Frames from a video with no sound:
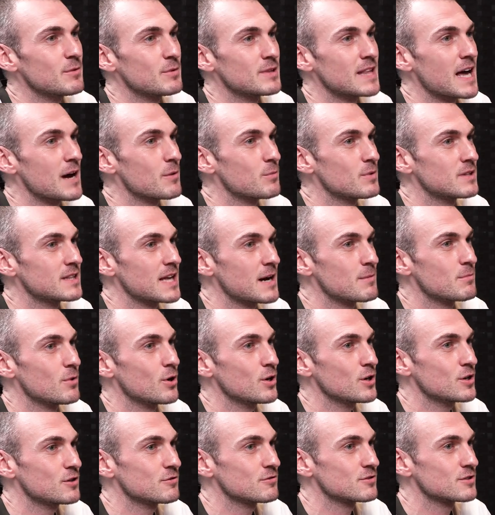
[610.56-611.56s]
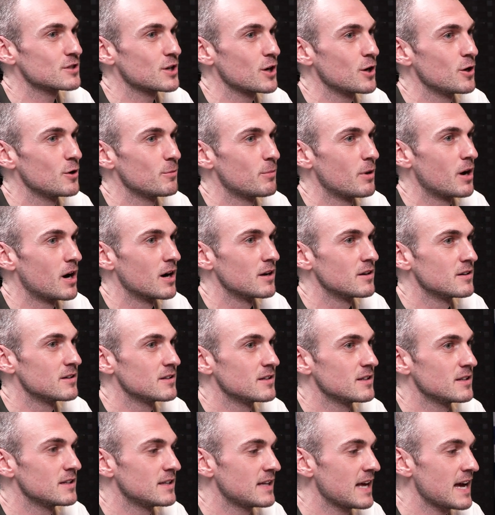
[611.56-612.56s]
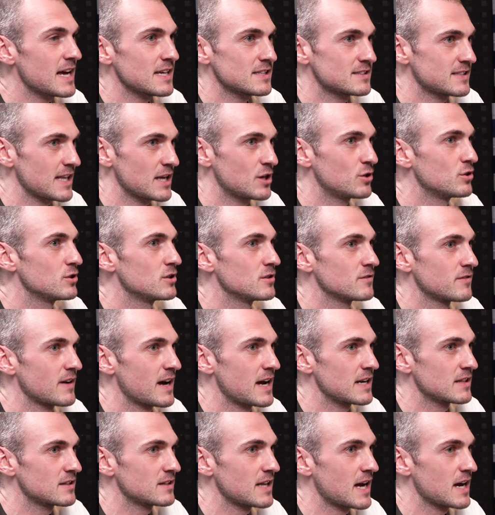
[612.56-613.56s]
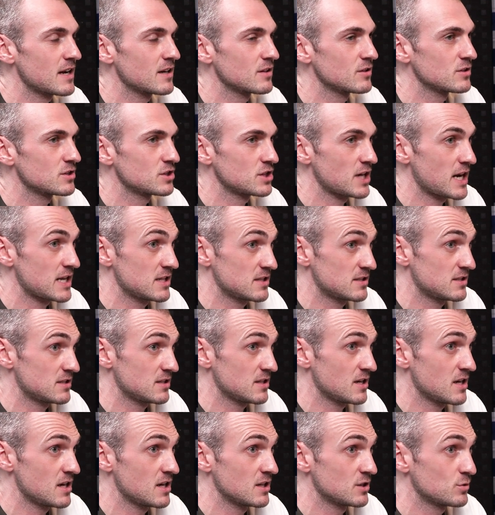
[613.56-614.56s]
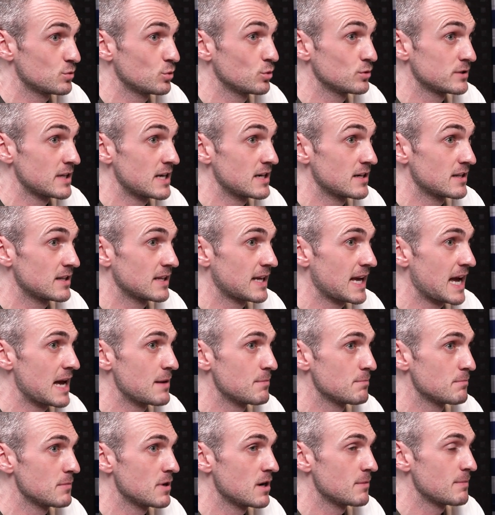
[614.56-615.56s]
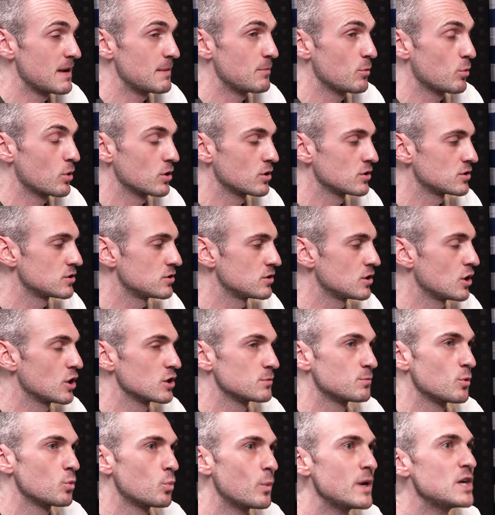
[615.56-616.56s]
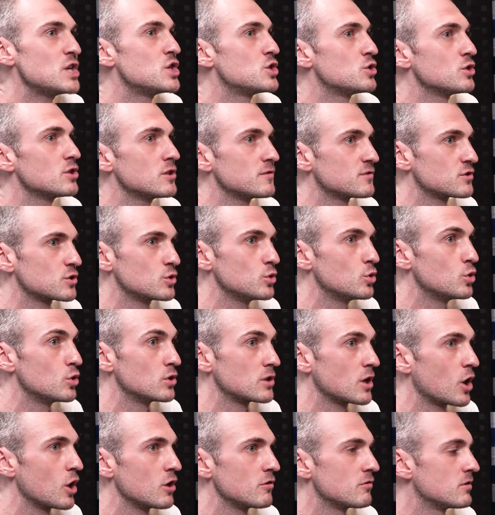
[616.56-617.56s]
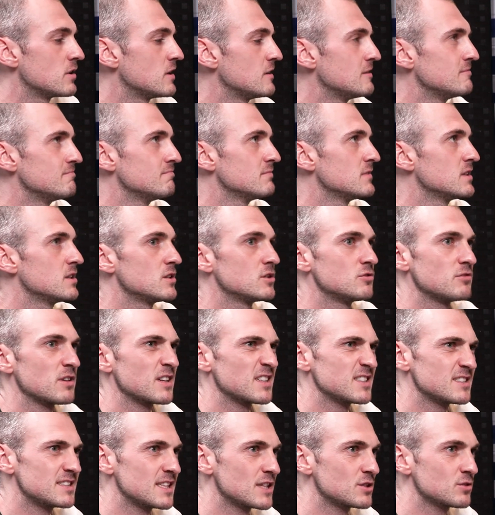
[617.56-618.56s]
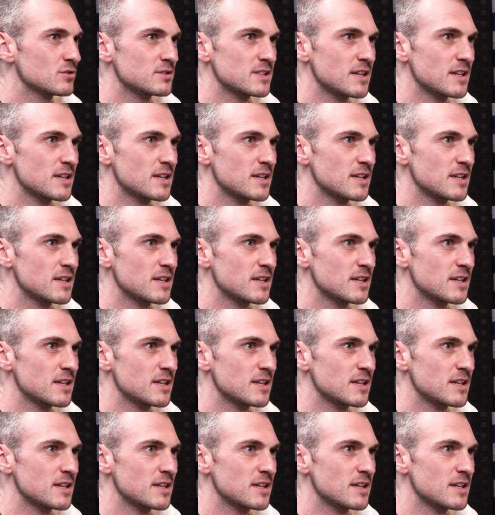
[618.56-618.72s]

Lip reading: with that microscope on, yes, they could have had that chance towards the end of the game, maybe 1 or 2 goals, but we should have scored. Do you reckon 6 or